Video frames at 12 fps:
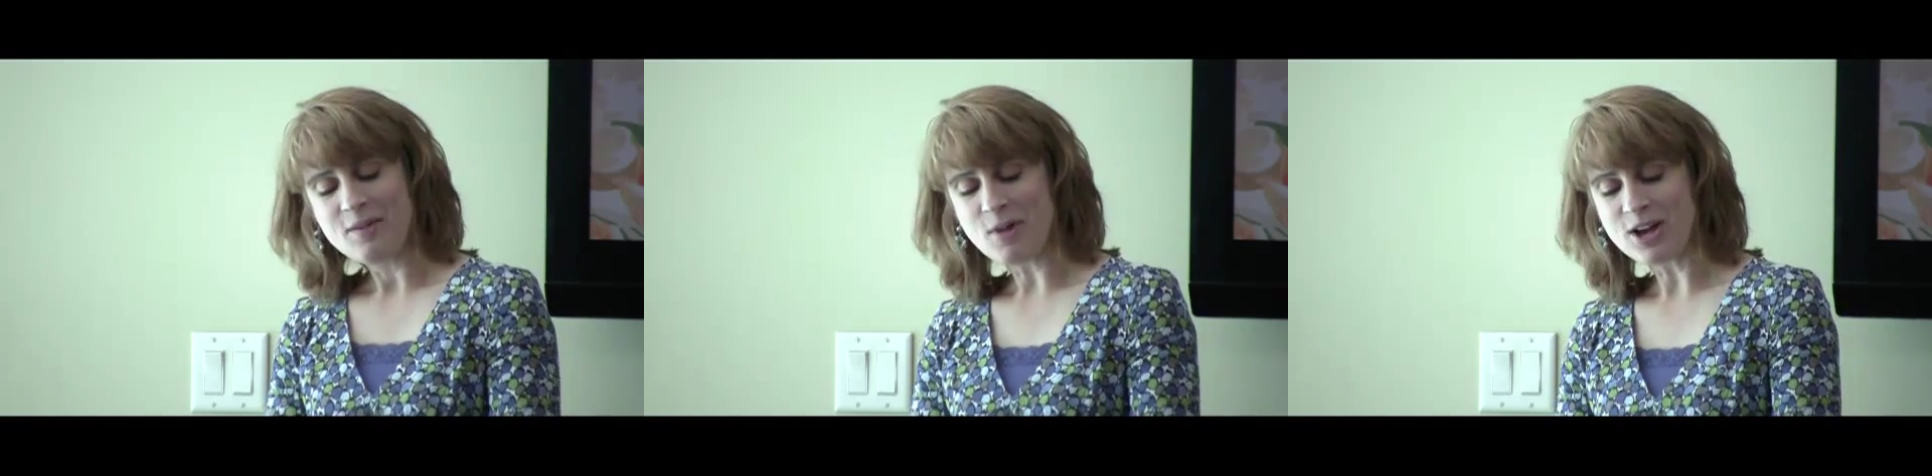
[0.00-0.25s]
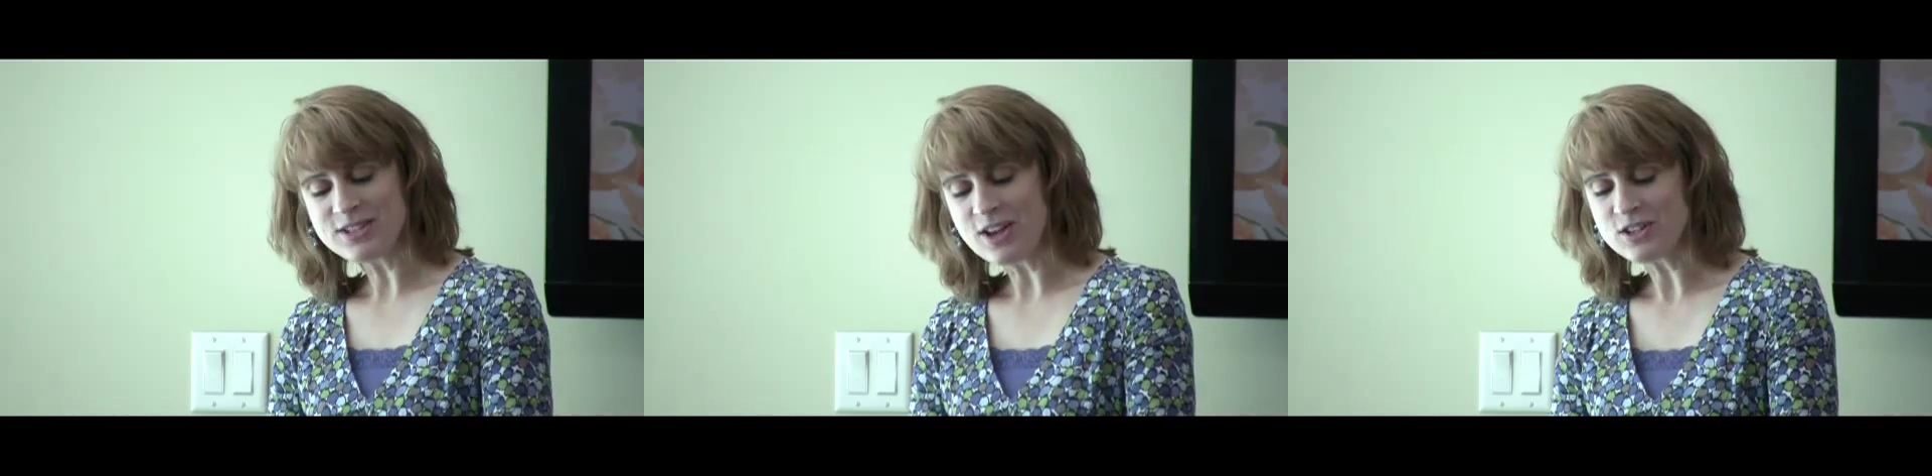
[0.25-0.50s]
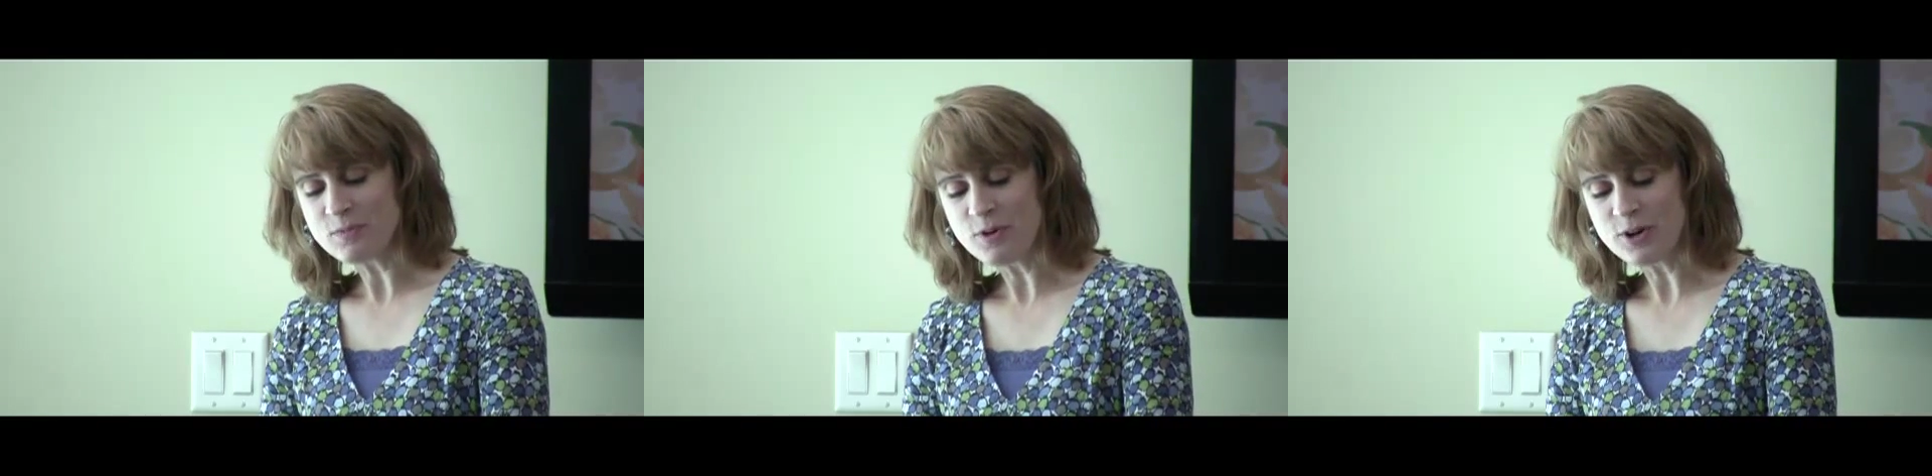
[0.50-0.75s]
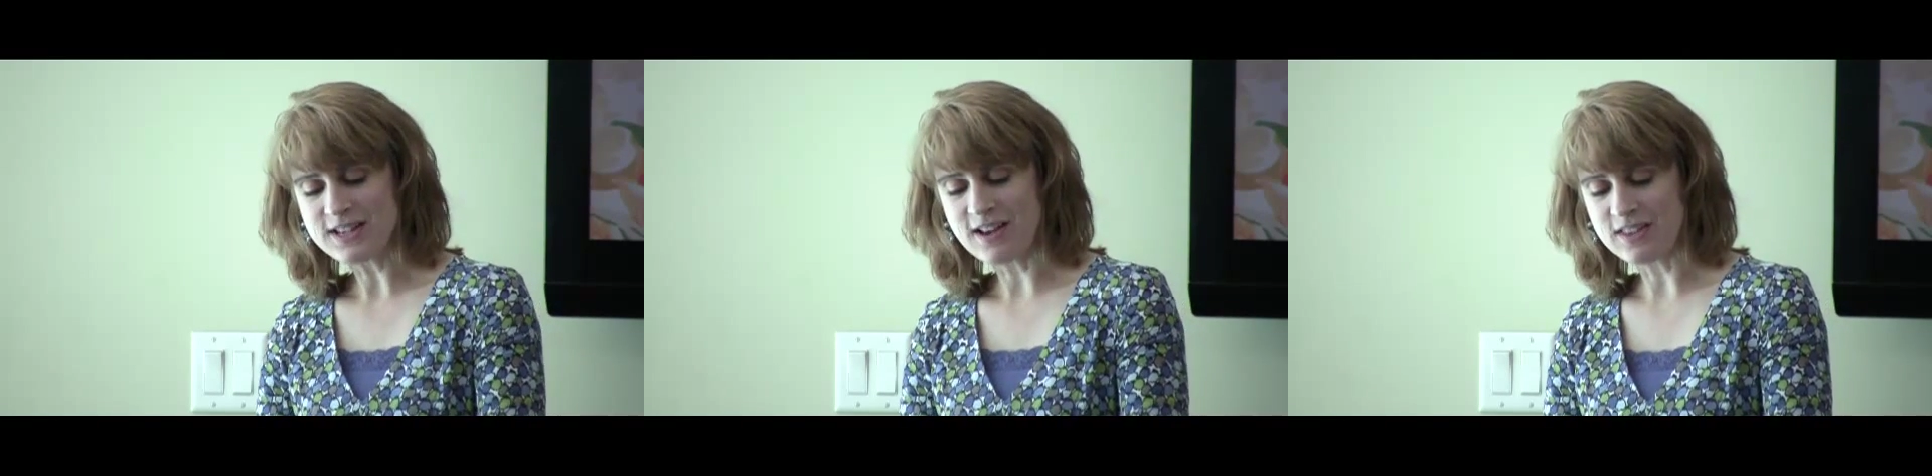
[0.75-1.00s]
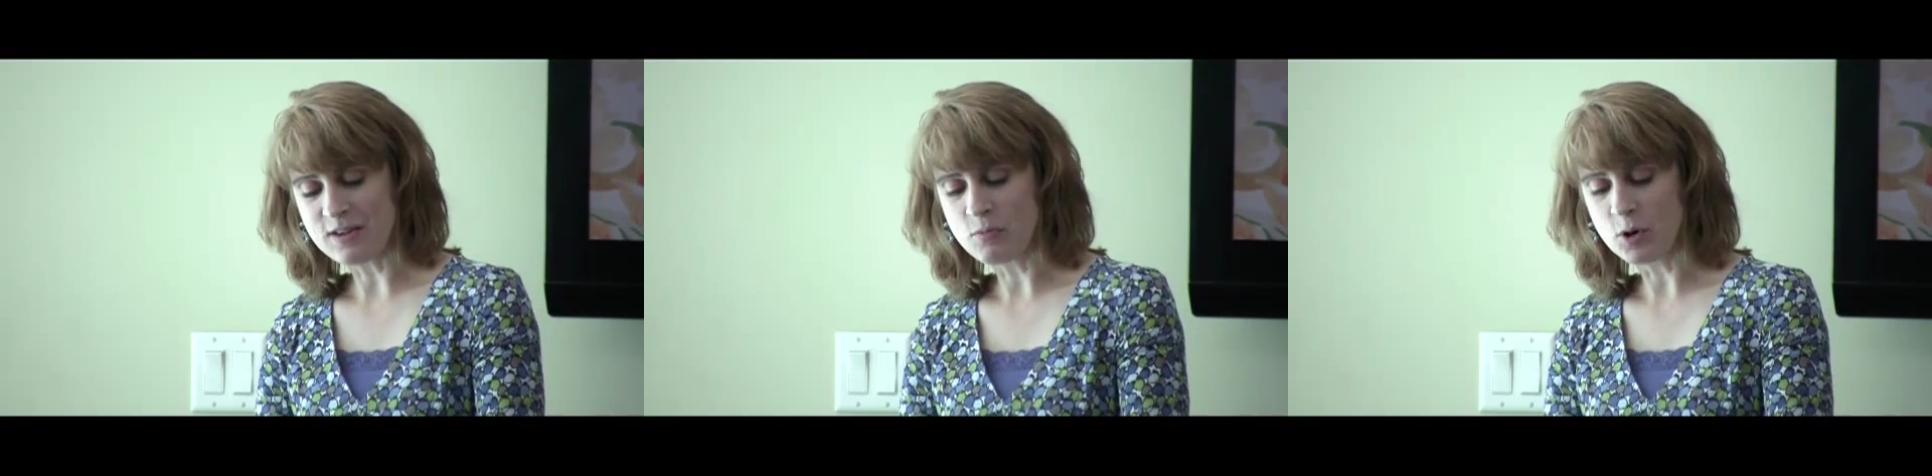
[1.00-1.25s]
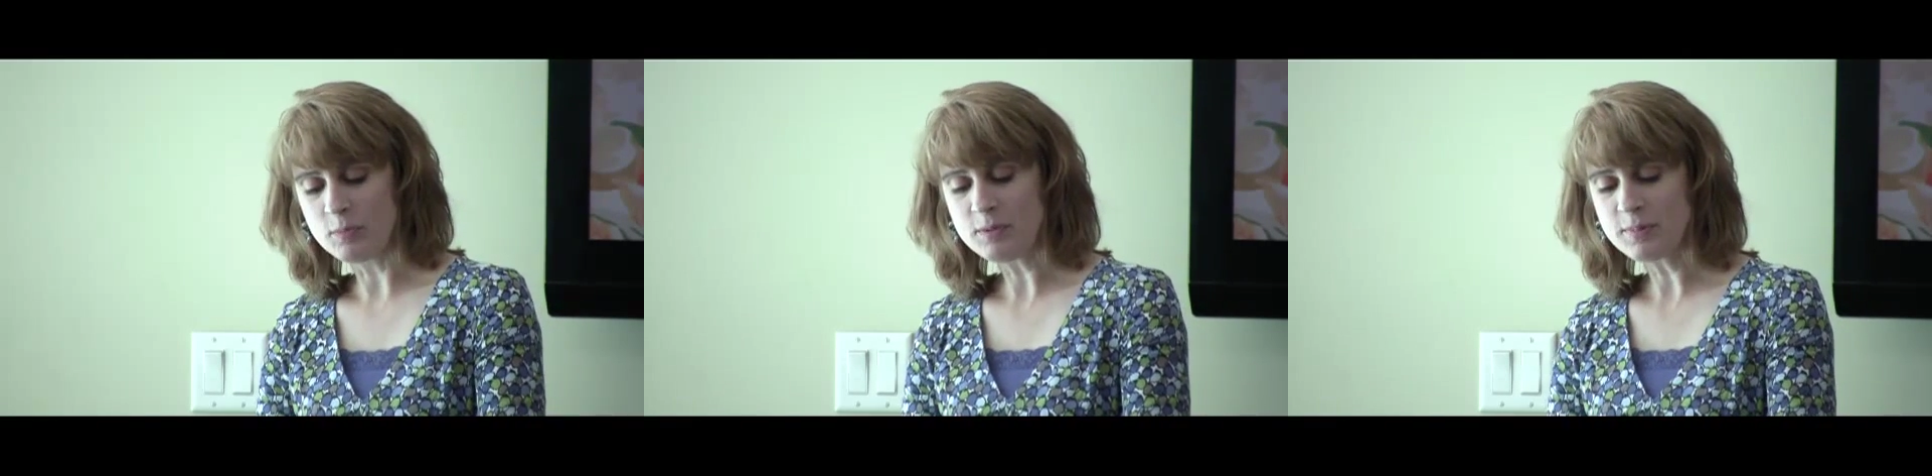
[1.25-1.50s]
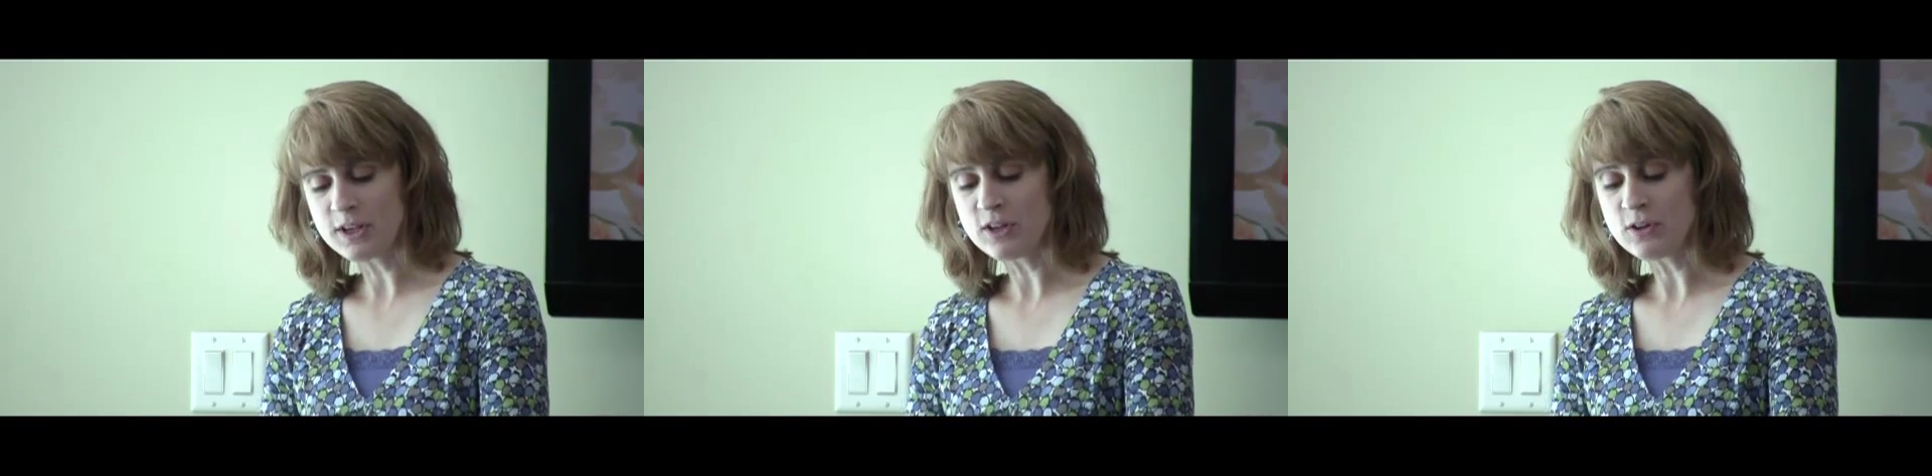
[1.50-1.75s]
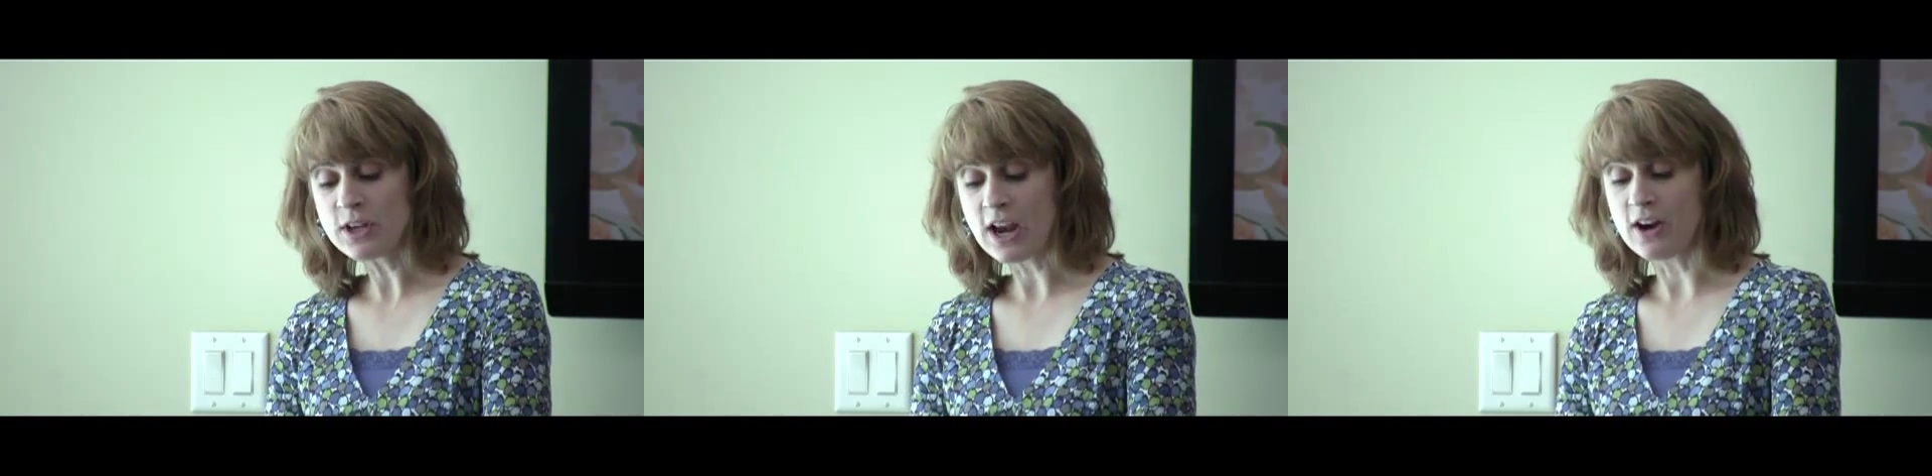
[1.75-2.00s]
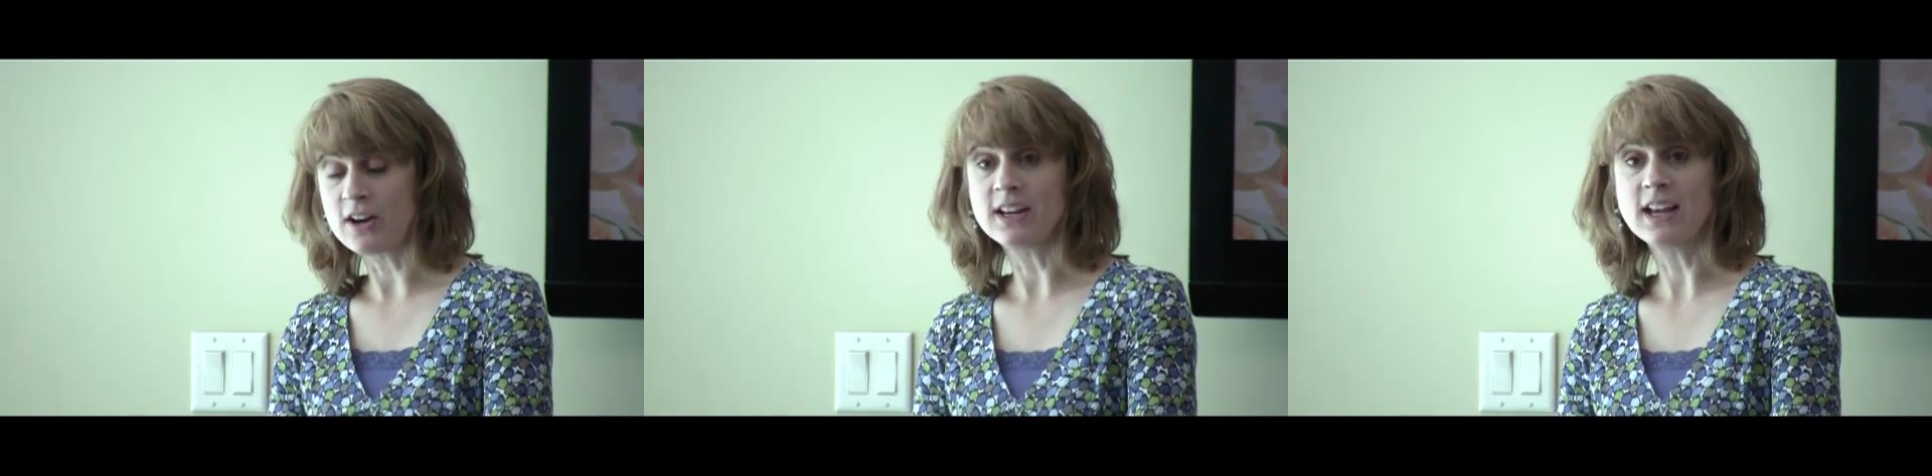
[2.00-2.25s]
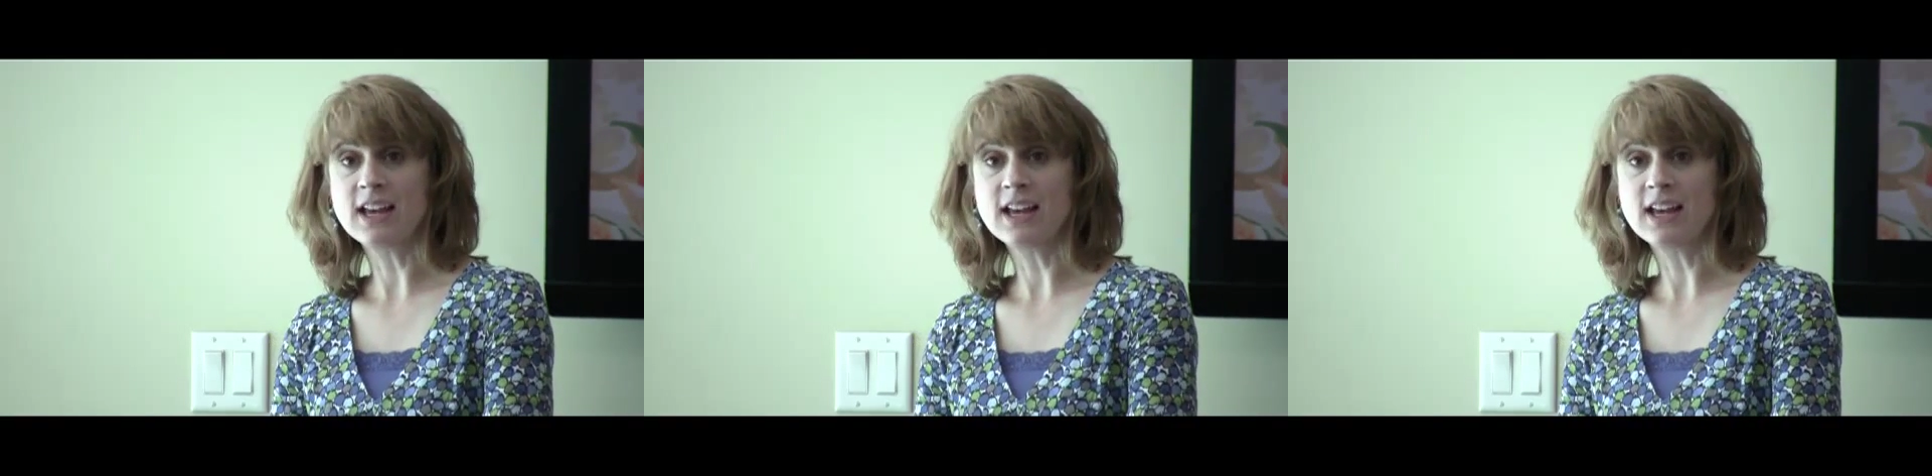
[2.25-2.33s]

Moss also points out that Mormon peculiarity